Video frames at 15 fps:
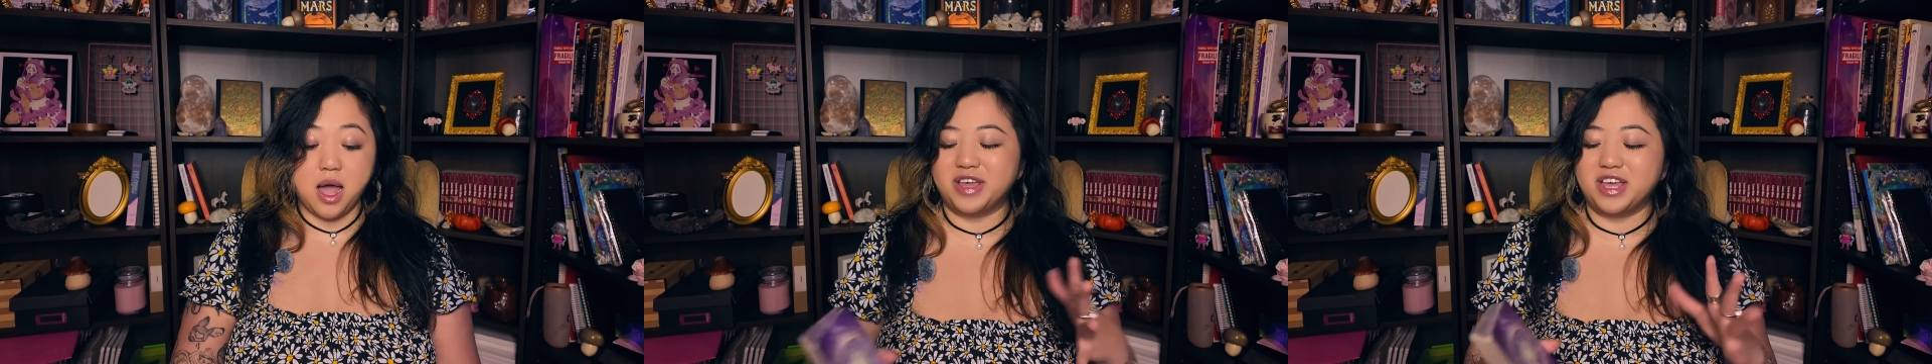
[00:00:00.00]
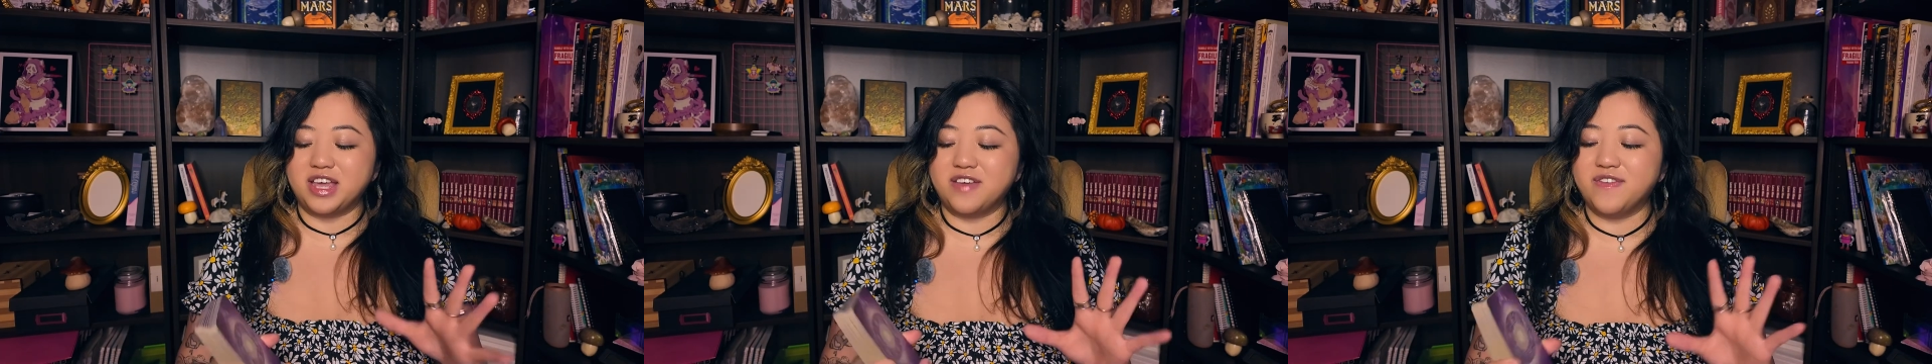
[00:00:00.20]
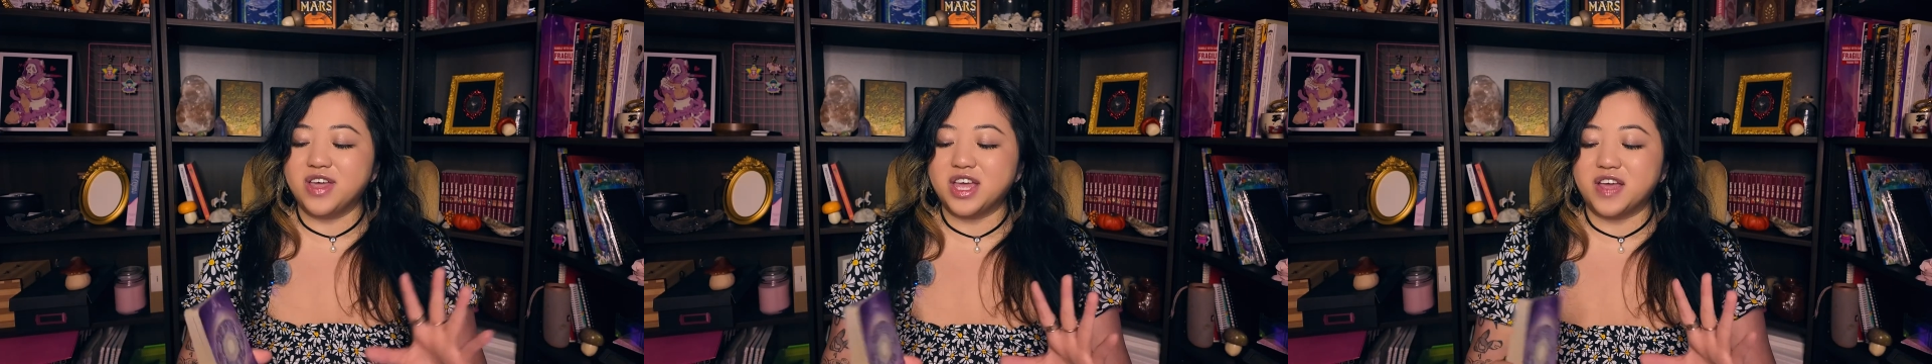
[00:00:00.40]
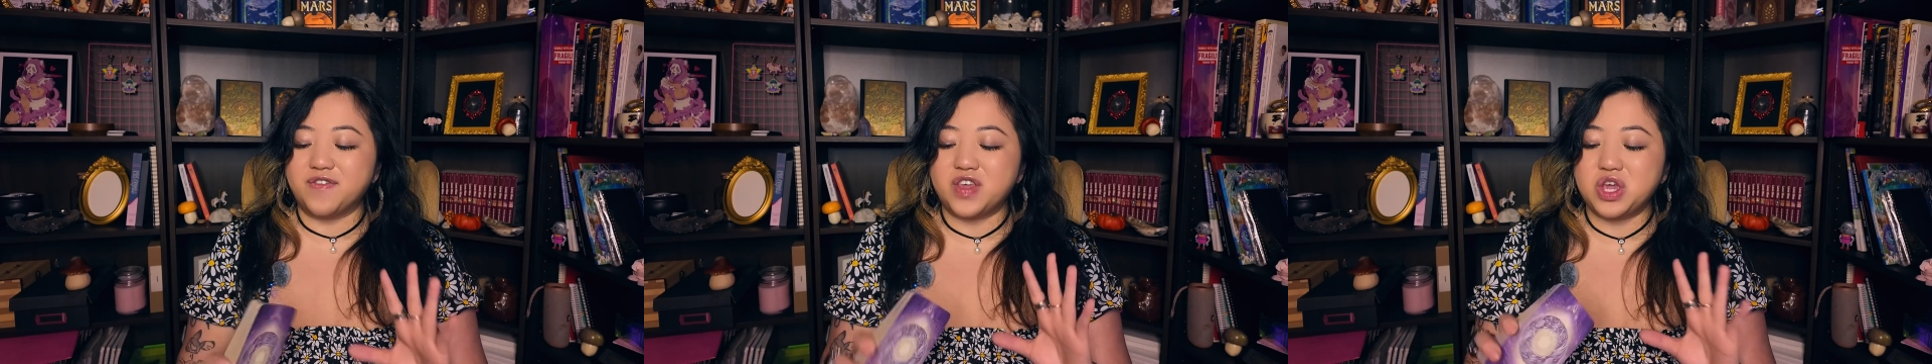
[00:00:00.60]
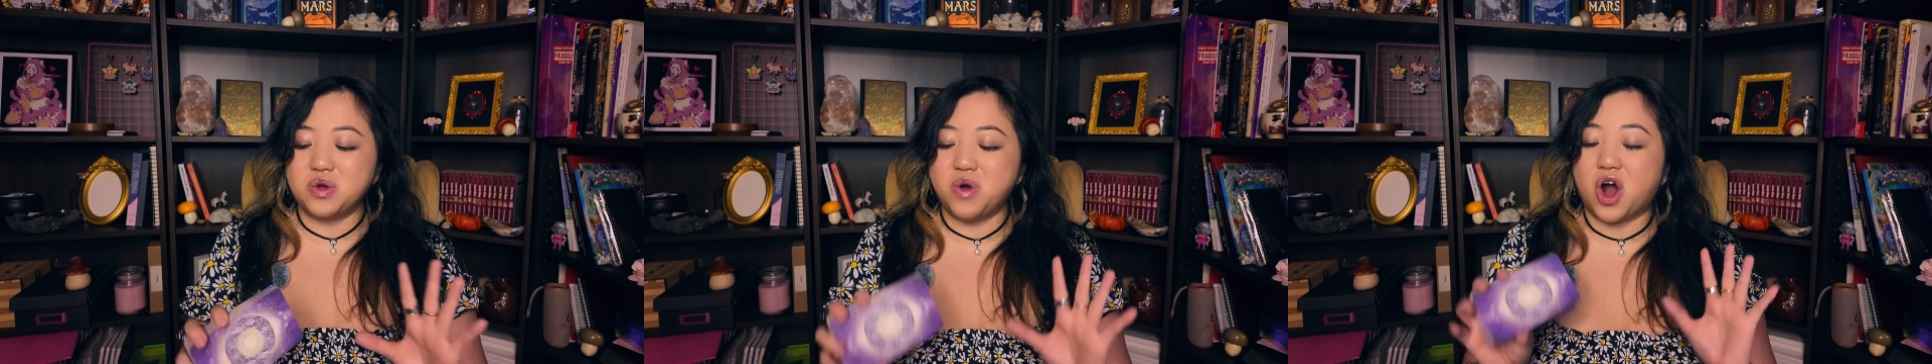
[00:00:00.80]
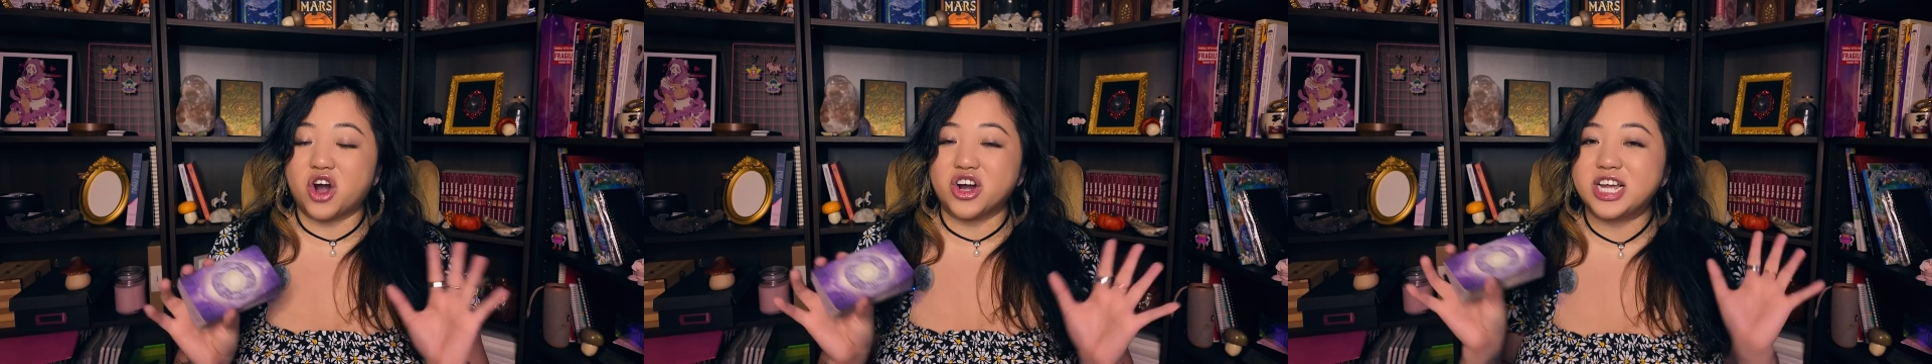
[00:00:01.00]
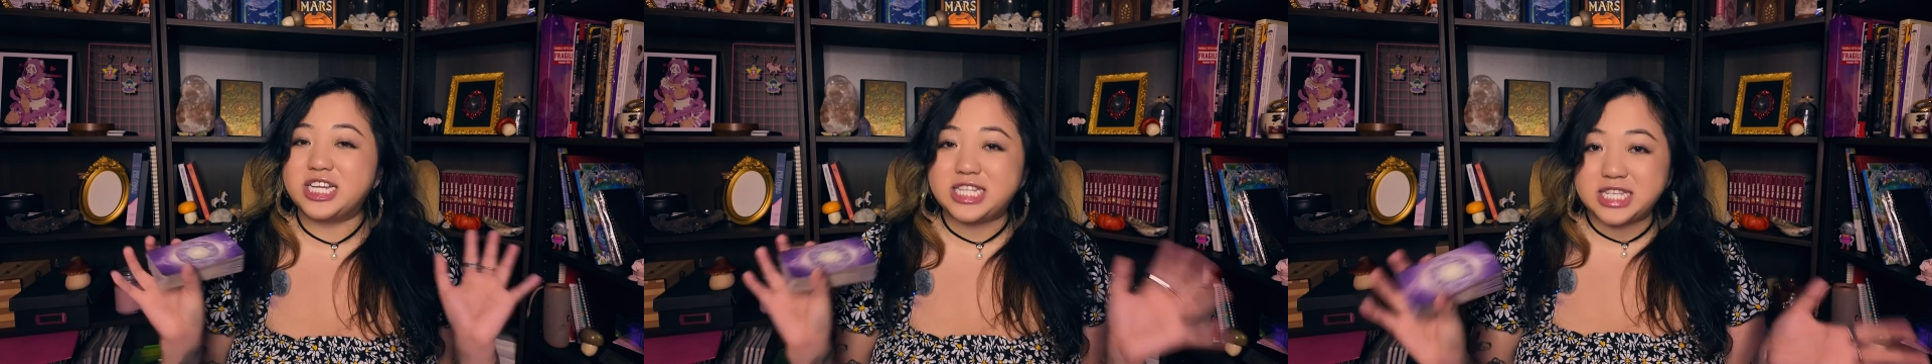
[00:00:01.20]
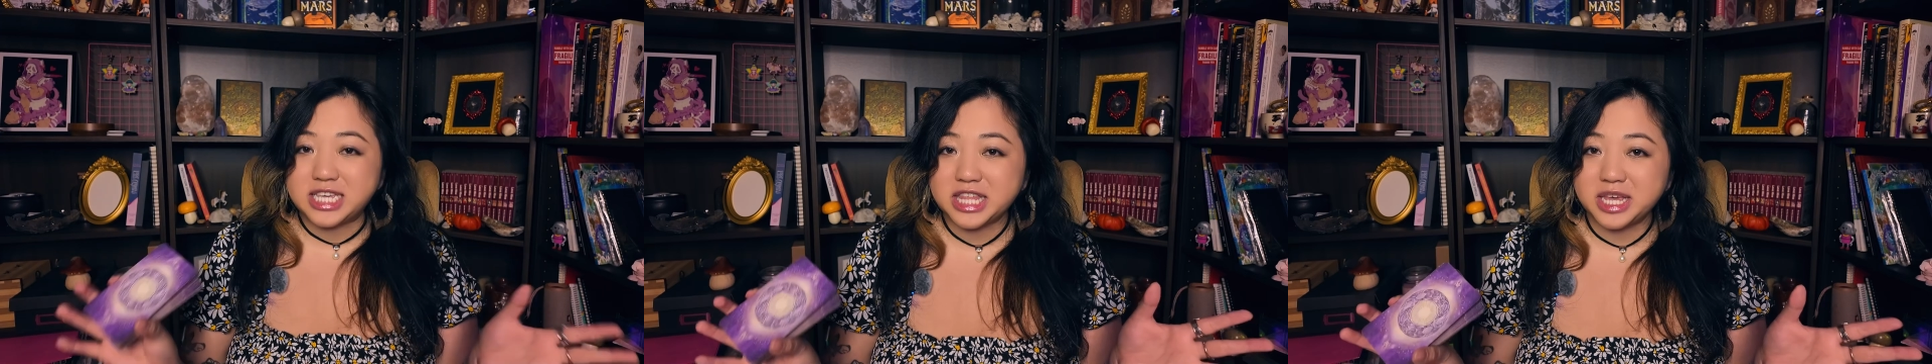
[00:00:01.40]
but even if you are
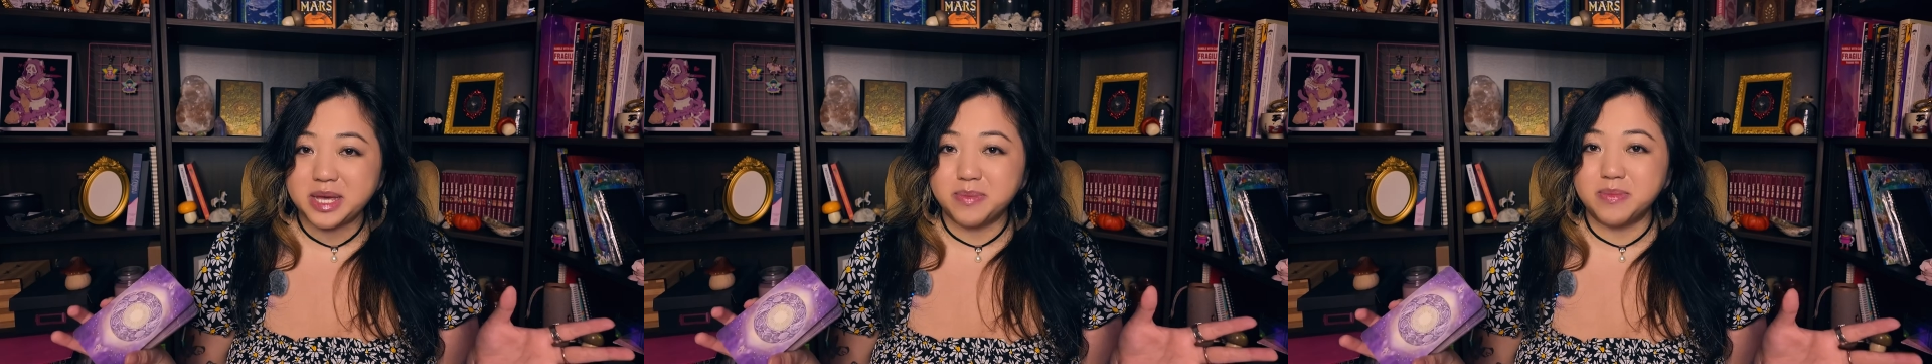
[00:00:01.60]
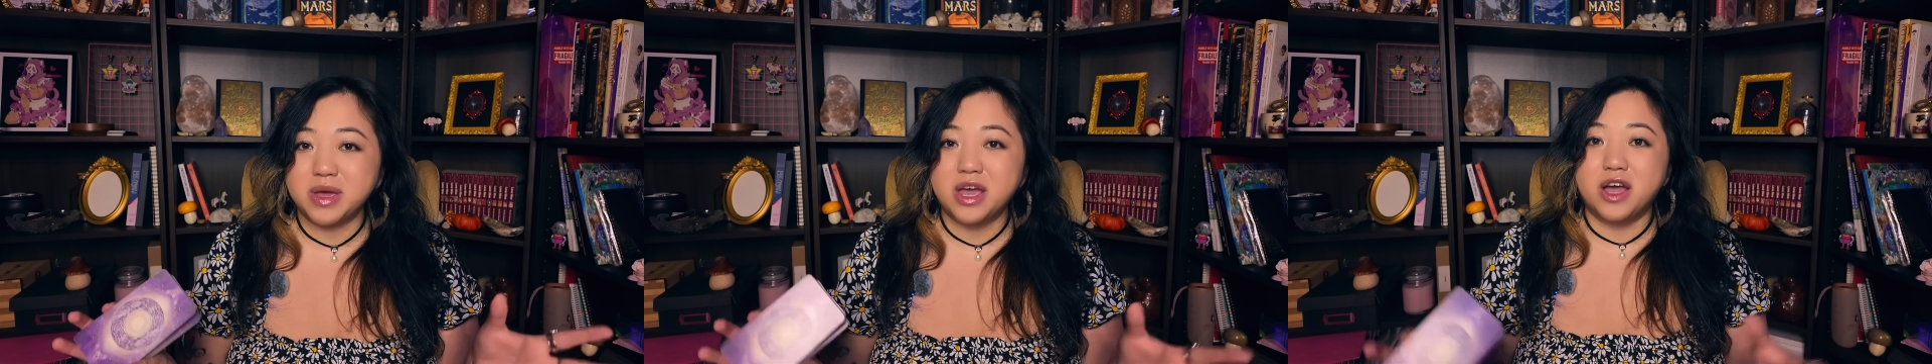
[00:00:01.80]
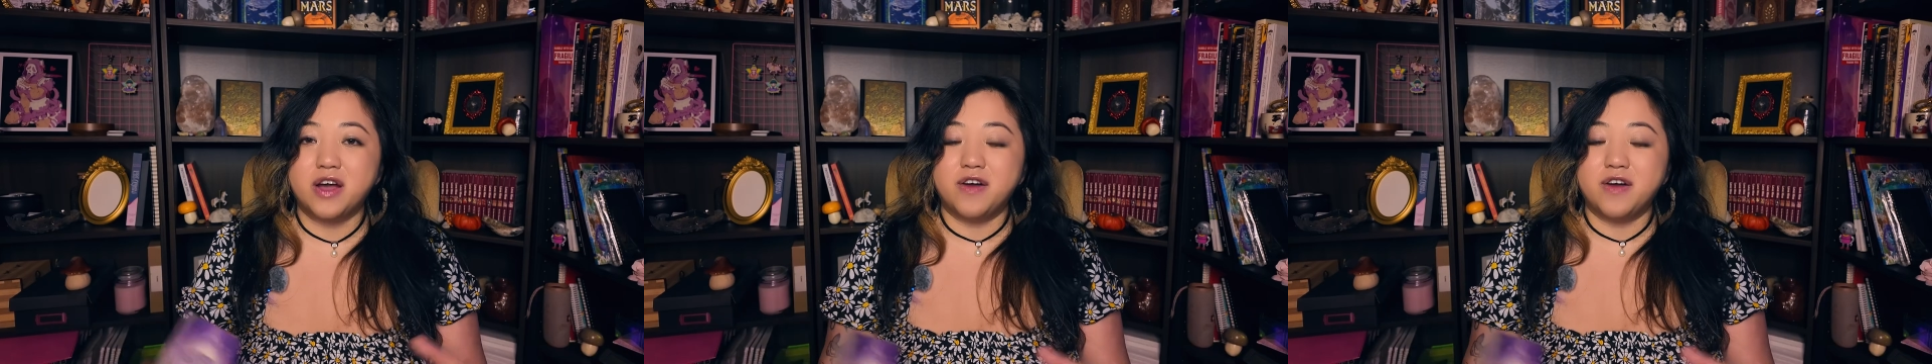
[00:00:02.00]
into them